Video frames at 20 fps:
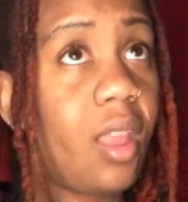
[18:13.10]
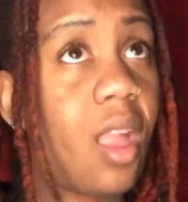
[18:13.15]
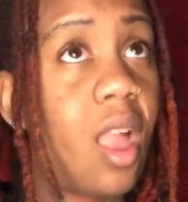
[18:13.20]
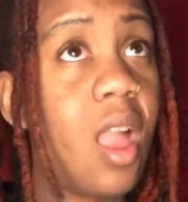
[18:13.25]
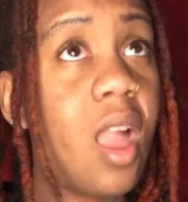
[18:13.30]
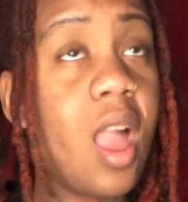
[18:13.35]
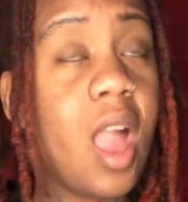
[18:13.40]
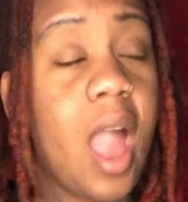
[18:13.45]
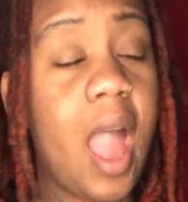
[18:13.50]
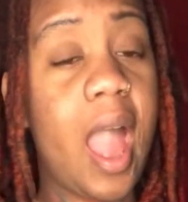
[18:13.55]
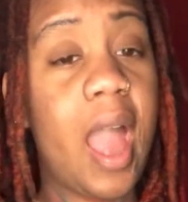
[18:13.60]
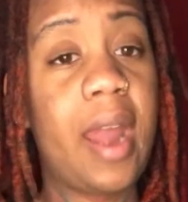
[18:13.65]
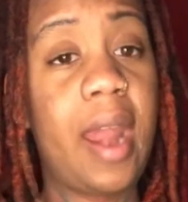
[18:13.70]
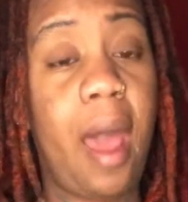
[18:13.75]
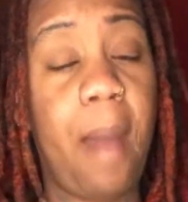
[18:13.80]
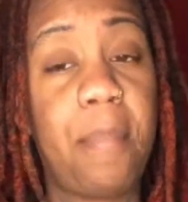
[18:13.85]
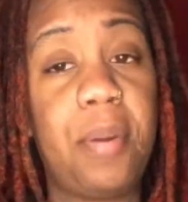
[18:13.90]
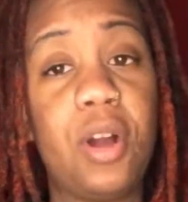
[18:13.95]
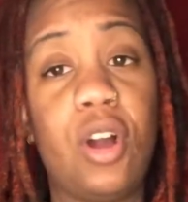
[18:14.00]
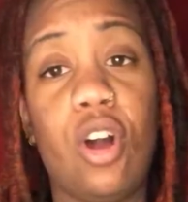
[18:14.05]
And I put
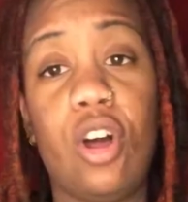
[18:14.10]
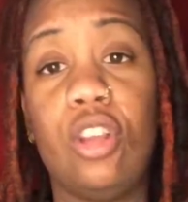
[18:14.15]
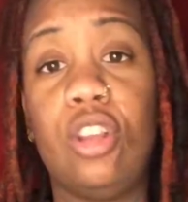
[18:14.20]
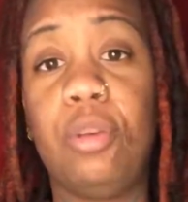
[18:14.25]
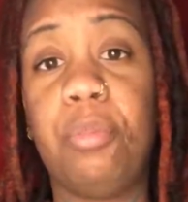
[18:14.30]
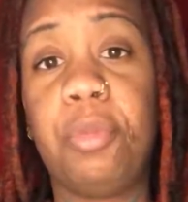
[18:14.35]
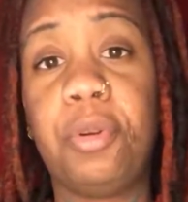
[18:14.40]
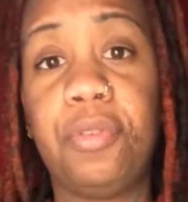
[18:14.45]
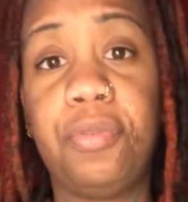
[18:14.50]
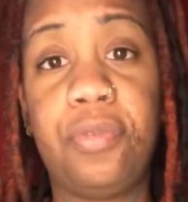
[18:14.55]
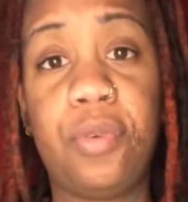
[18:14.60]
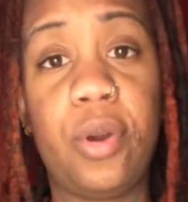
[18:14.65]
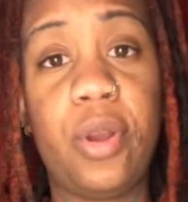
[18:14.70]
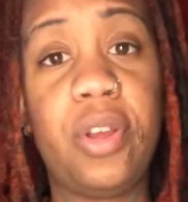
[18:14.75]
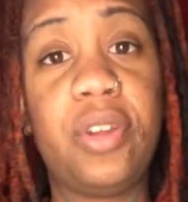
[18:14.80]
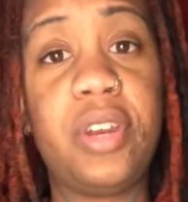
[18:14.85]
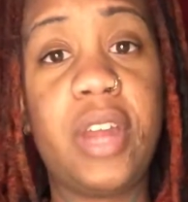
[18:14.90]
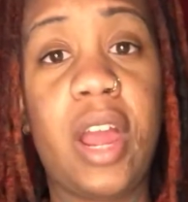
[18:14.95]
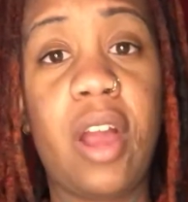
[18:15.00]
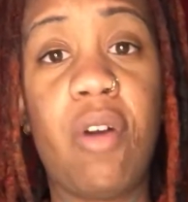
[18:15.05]
aluminum foil
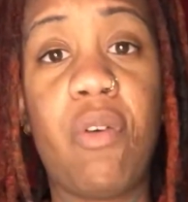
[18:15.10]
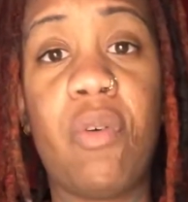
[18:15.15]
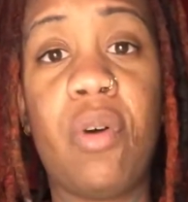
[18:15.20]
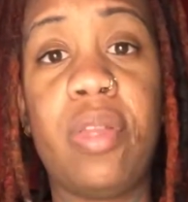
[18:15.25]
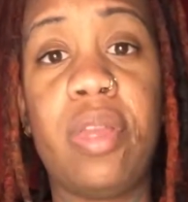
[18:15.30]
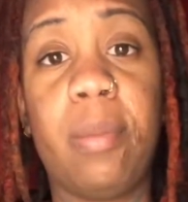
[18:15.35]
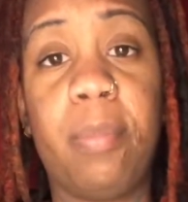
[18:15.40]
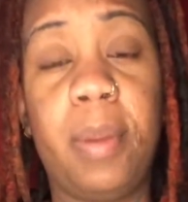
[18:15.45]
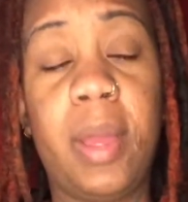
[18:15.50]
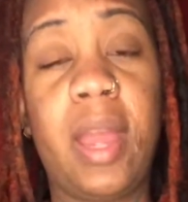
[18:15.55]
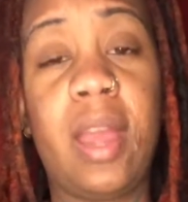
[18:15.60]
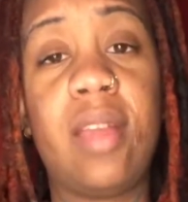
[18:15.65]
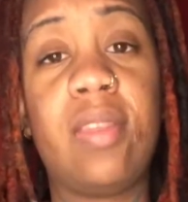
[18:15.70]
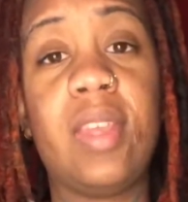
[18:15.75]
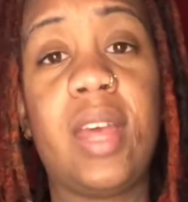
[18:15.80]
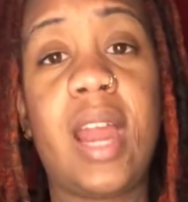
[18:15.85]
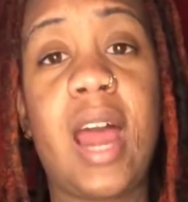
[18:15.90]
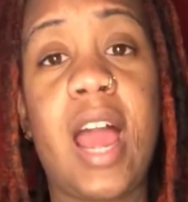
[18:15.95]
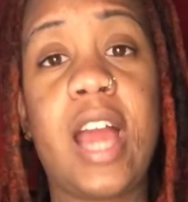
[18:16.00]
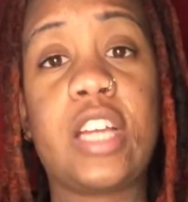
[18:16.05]
down on the pan that I
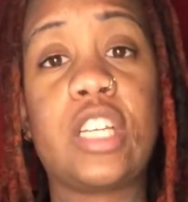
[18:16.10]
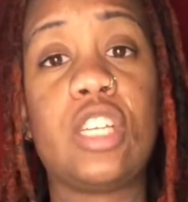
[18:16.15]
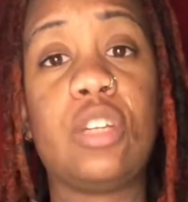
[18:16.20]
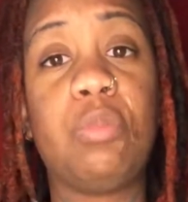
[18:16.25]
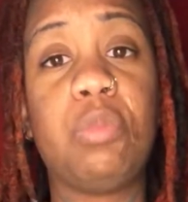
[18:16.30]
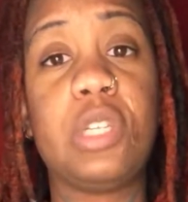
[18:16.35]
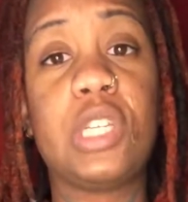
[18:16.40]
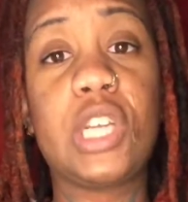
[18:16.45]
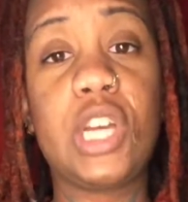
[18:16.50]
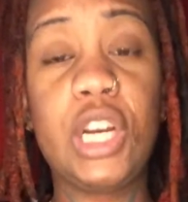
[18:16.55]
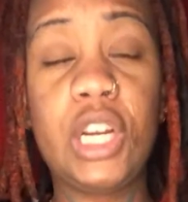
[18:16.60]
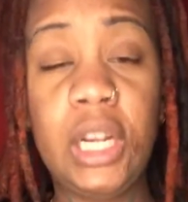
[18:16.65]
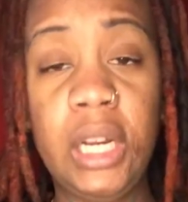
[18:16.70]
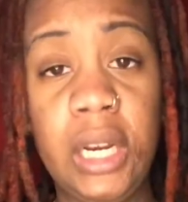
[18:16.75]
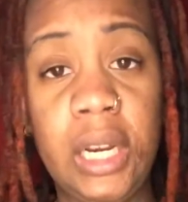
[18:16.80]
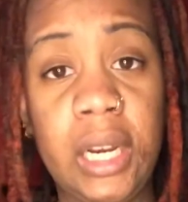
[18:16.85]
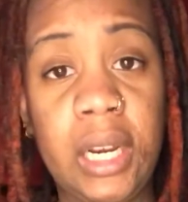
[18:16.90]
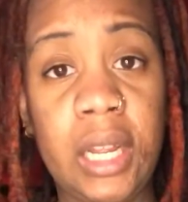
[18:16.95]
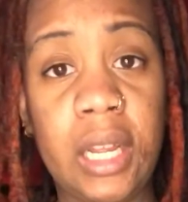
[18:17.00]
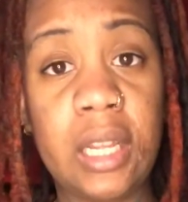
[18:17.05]
actually was cooking it in.
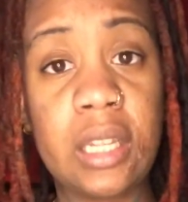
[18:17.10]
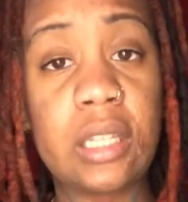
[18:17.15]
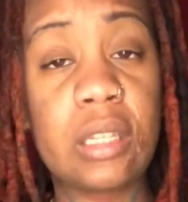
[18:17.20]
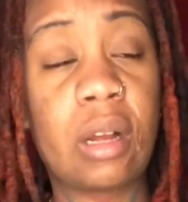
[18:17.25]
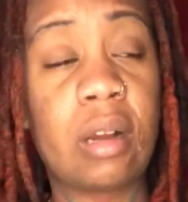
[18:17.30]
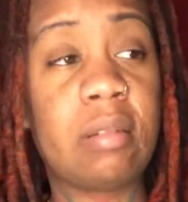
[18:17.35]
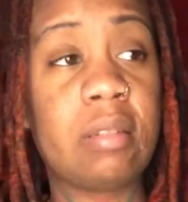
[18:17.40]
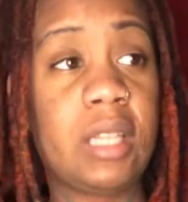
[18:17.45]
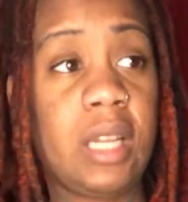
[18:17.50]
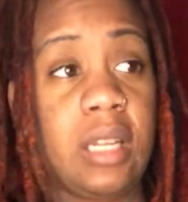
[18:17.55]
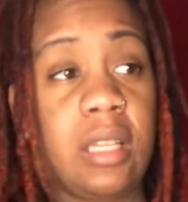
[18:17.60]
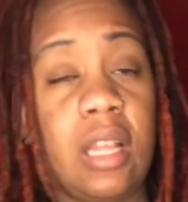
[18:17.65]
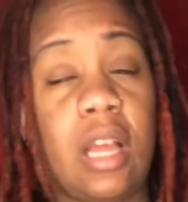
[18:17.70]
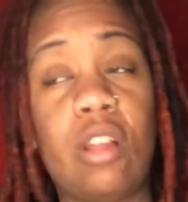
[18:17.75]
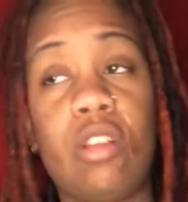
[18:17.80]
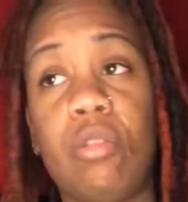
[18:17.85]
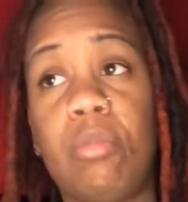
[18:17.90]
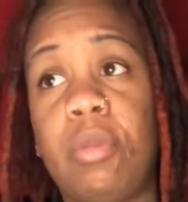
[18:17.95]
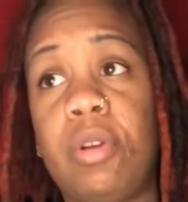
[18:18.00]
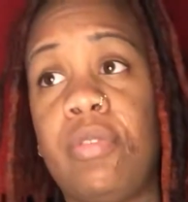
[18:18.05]
So I'll take that aluminum
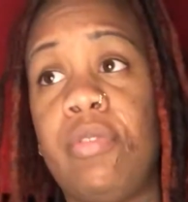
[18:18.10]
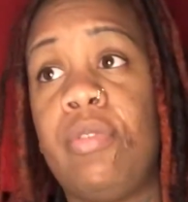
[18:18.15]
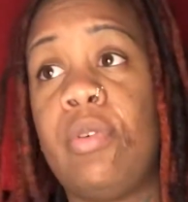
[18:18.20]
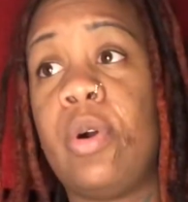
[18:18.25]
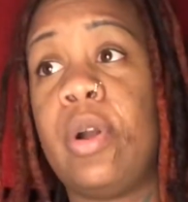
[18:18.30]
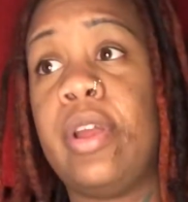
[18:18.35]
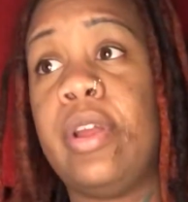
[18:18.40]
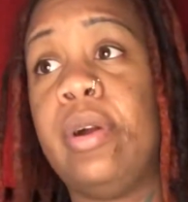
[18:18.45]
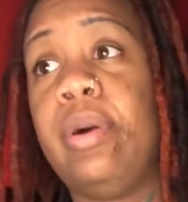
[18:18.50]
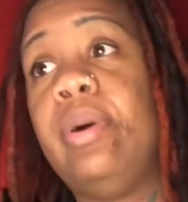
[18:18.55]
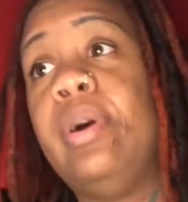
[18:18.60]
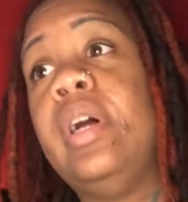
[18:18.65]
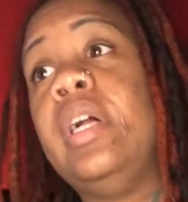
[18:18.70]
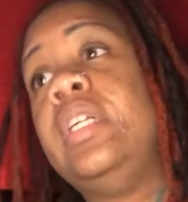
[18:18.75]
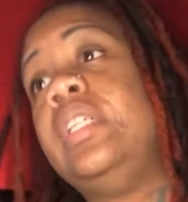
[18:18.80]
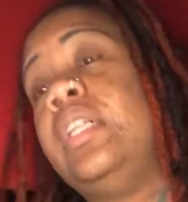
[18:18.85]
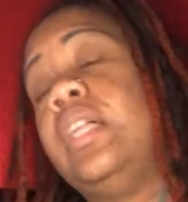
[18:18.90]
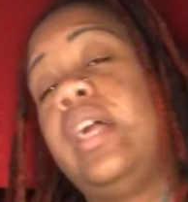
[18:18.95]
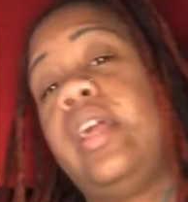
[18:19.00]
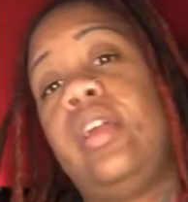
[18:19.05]
foil
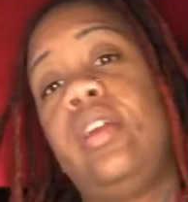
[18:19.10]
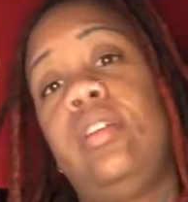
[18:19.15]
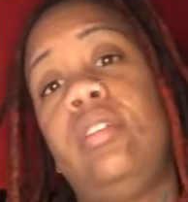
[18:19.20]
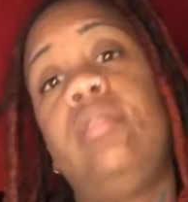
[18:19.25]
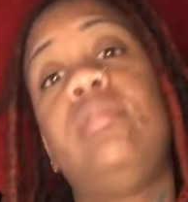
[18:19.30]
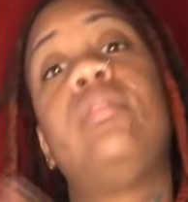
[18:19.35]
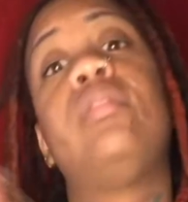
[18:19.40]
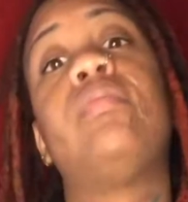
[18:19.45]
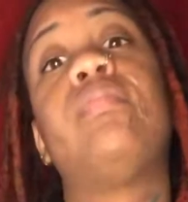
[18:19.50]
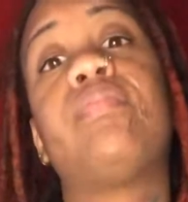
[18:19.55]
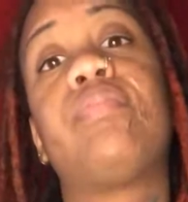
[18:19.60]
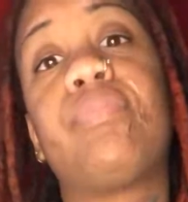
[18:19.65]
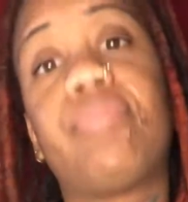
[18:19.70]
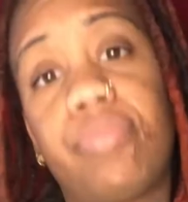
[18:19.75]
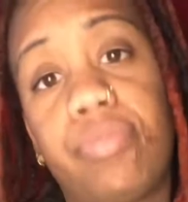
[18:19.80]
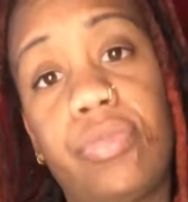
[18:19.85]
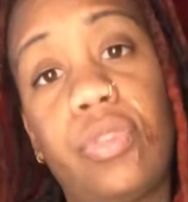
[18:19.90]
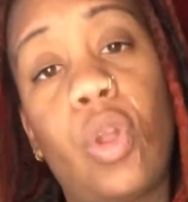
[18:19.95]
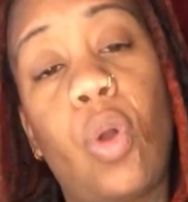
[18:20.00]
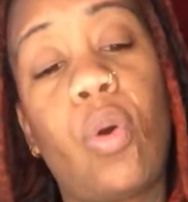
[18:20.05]
and throw
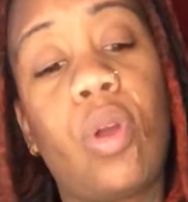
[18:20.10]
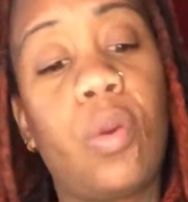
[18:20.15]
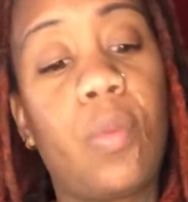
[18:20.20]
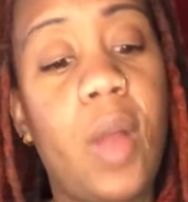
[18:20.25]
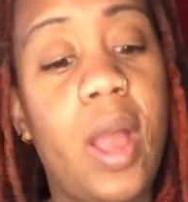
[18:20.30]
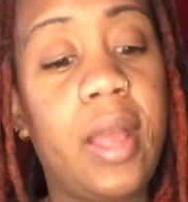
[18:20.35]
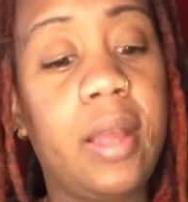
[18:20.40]
it away.